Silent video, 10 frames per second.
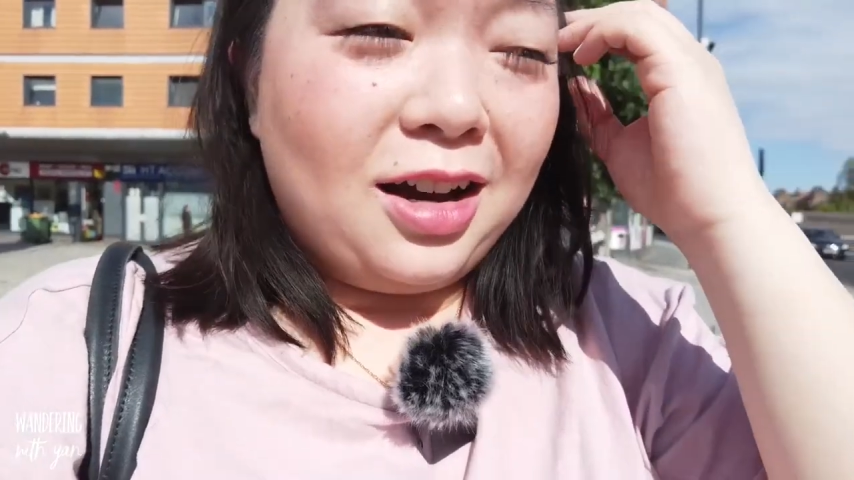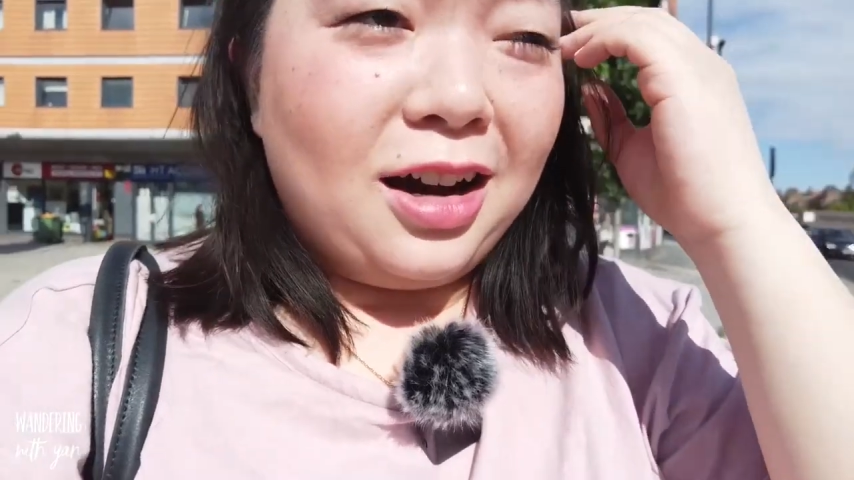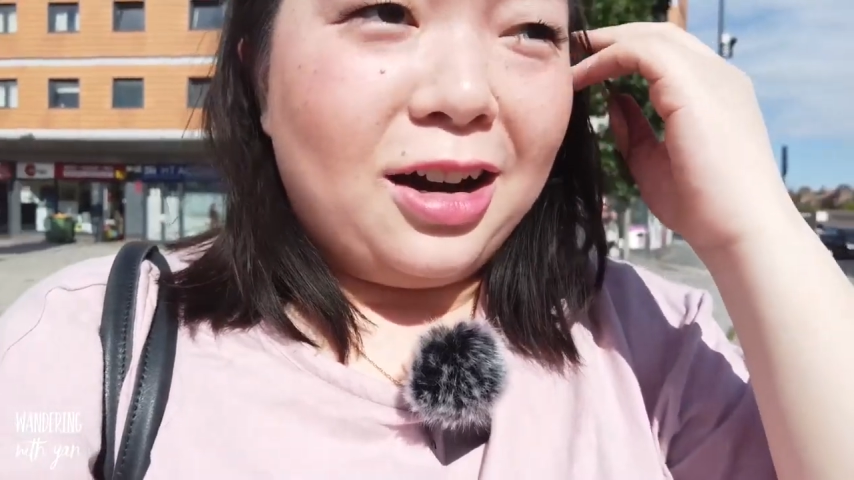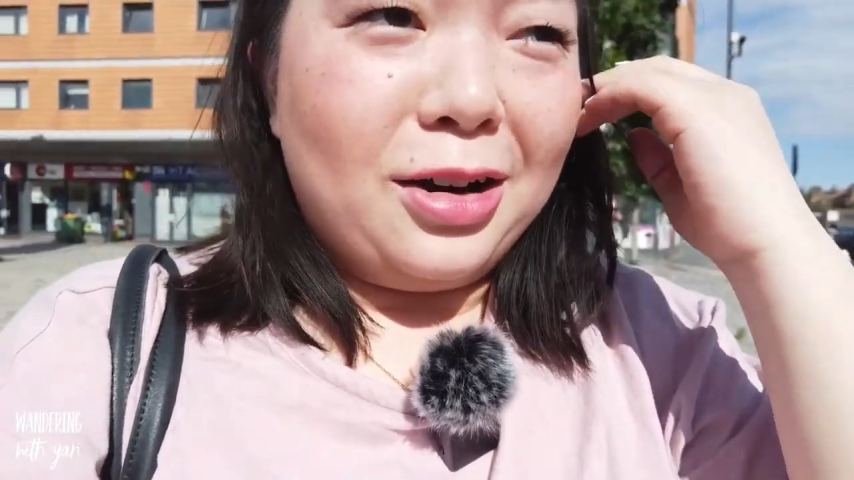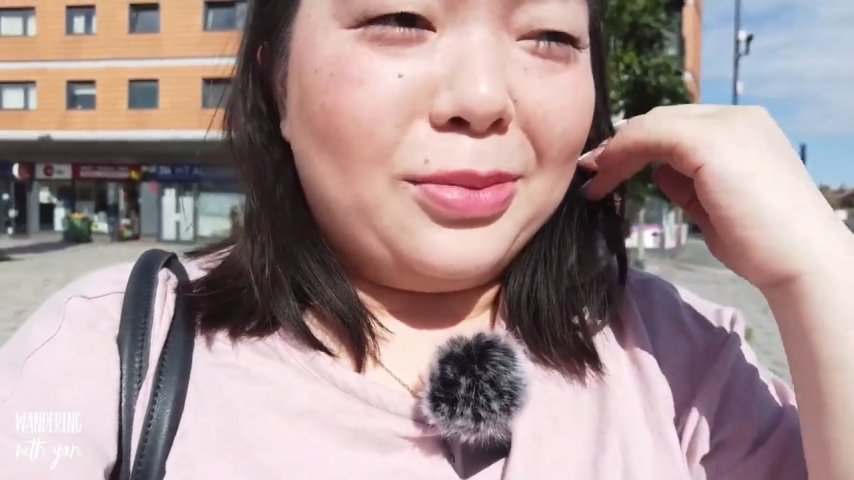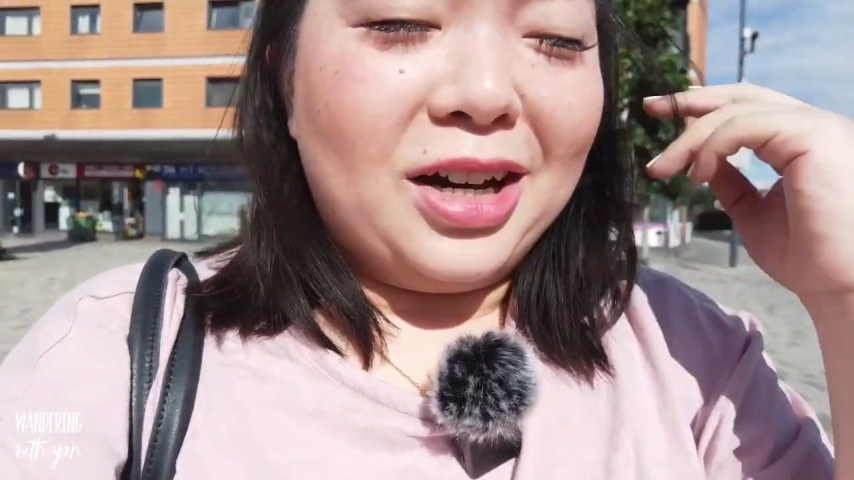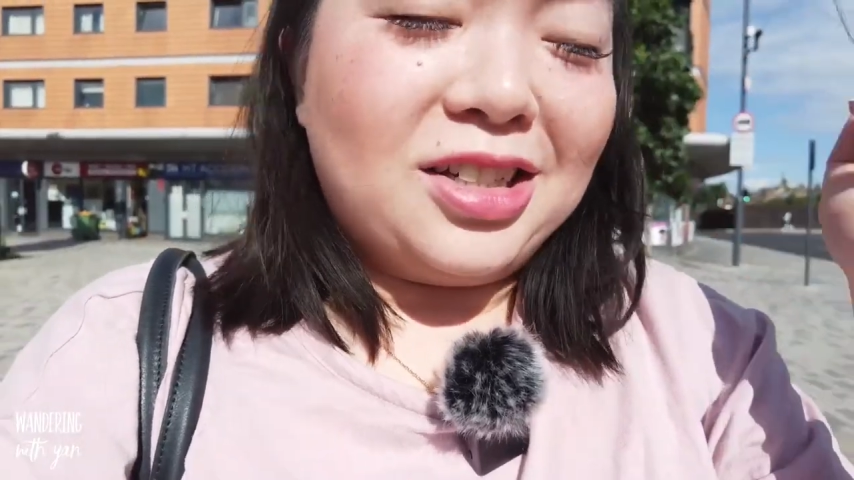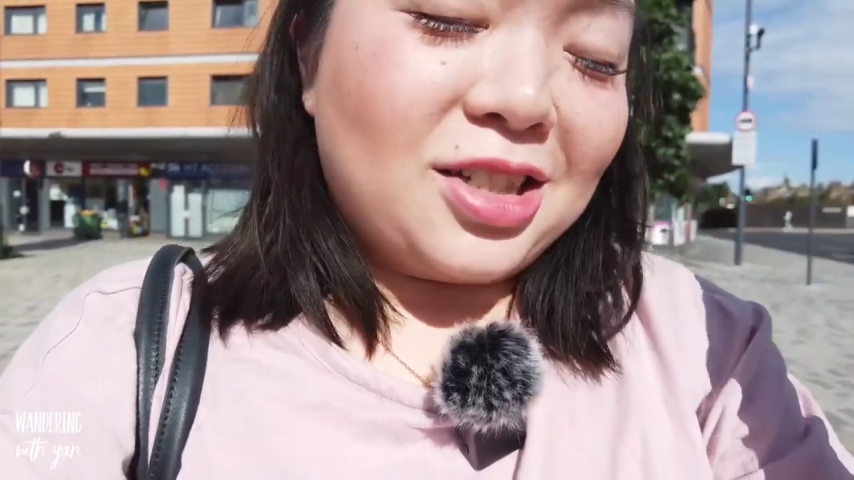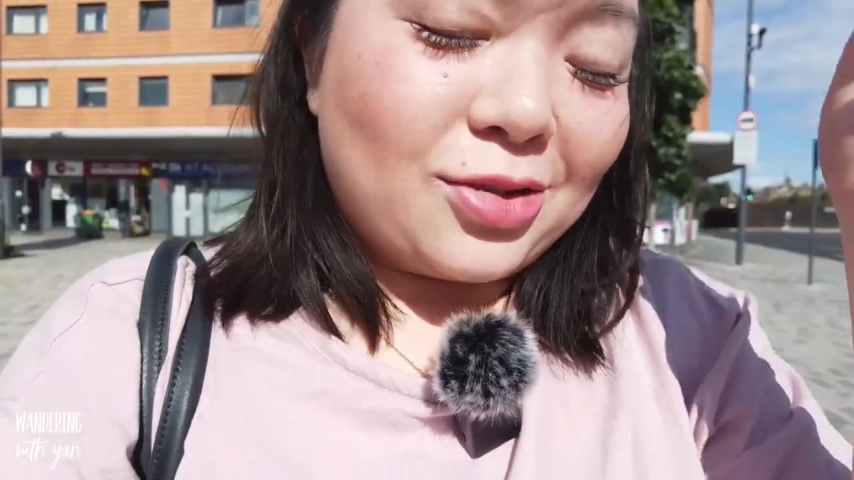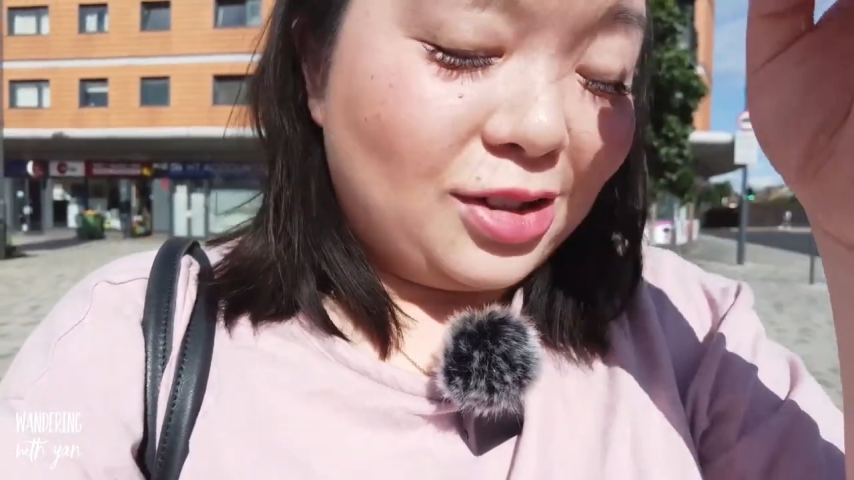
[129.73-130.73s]

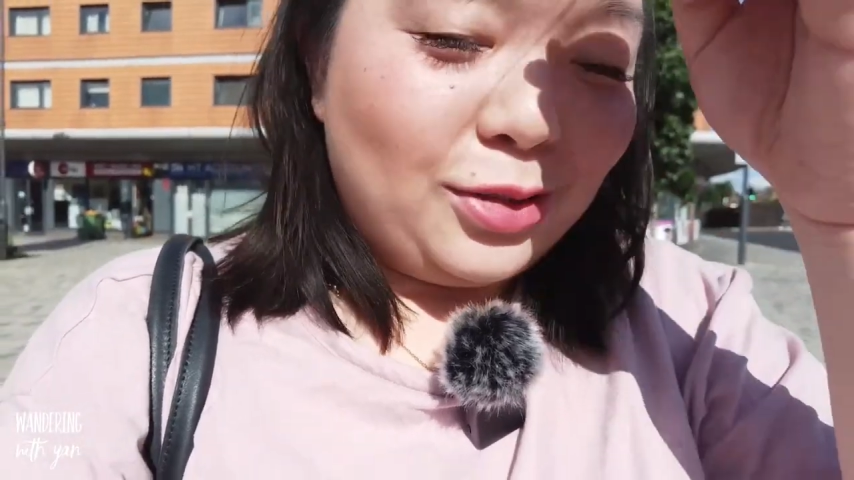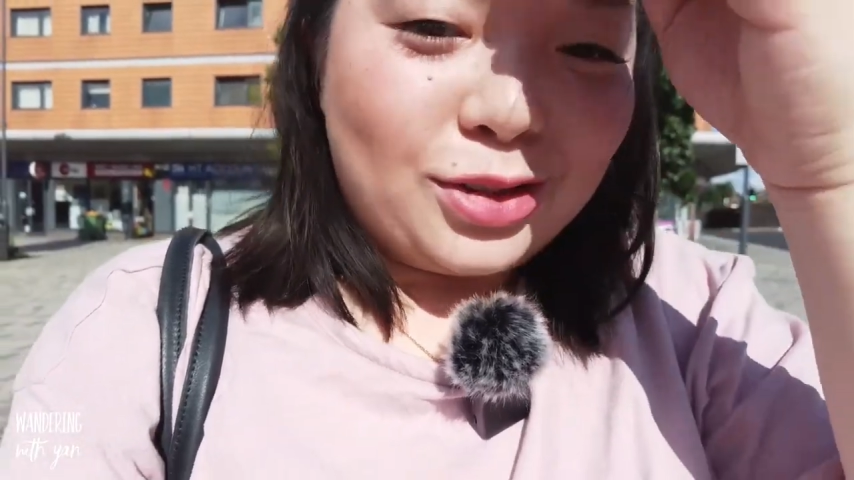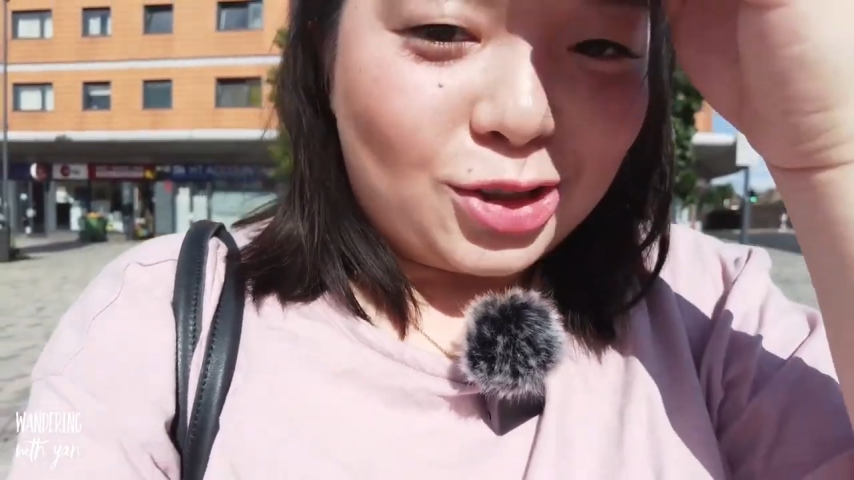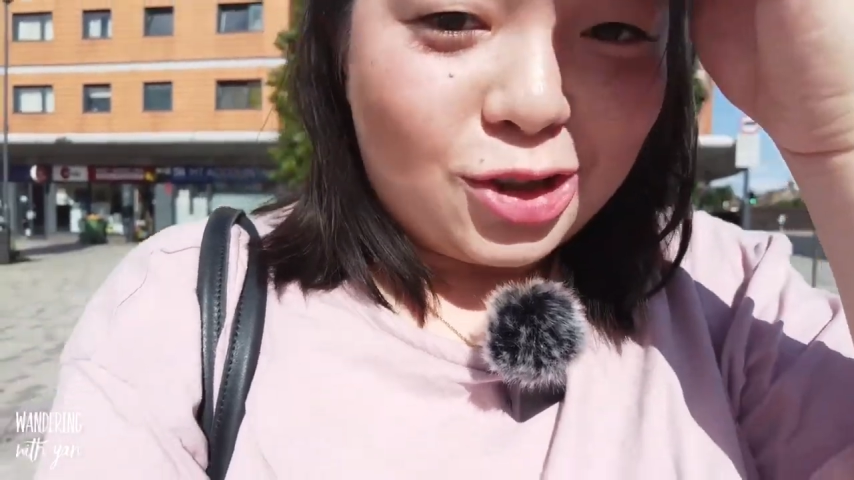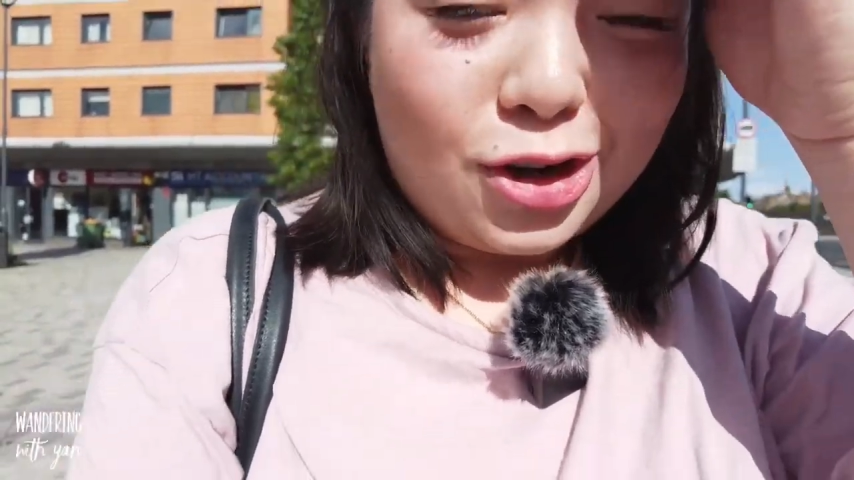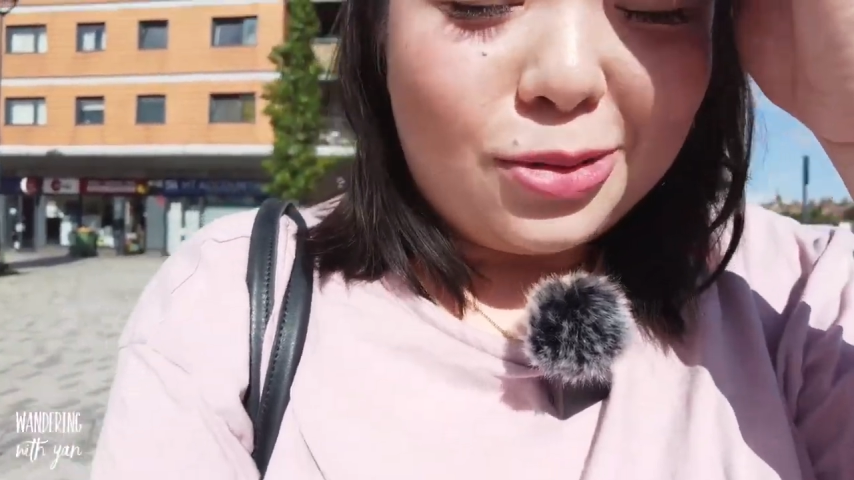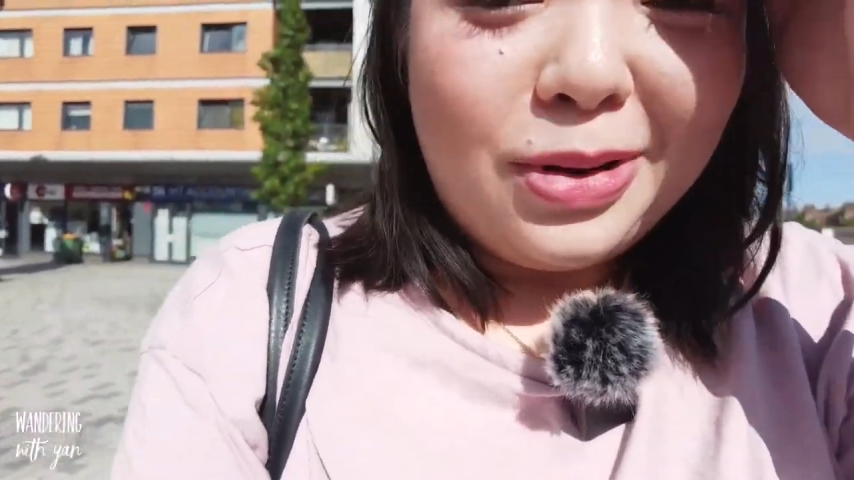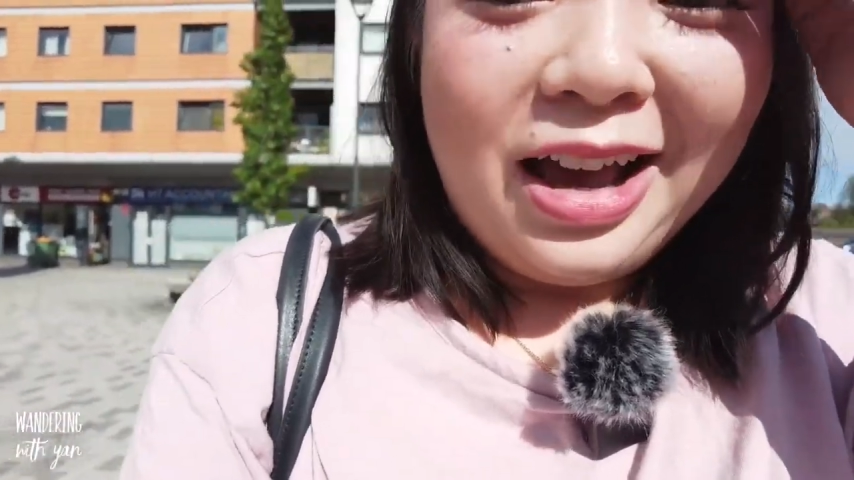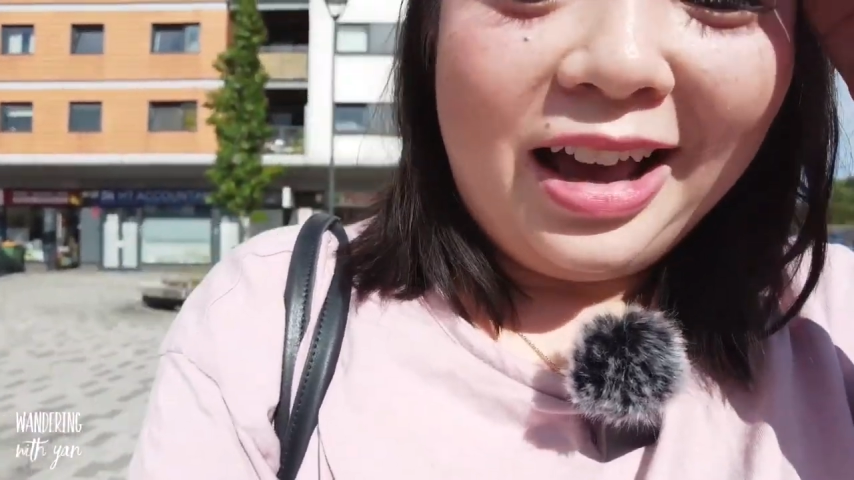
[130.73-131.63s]
I just really want to shop,